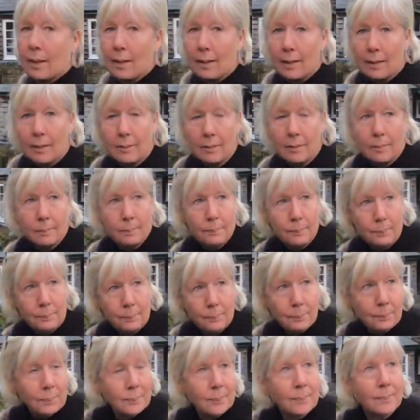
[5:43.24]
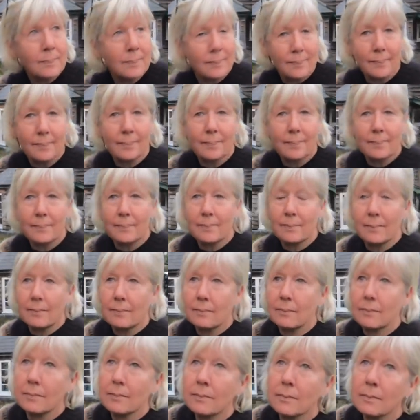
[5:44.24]

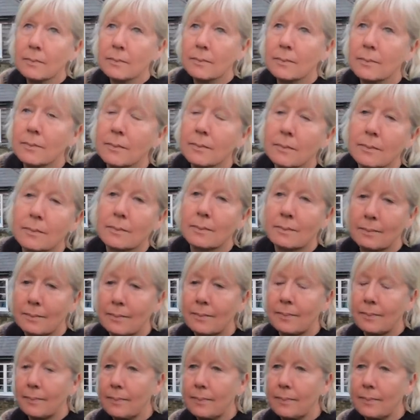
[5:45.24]
No words are spoken by the person on screen.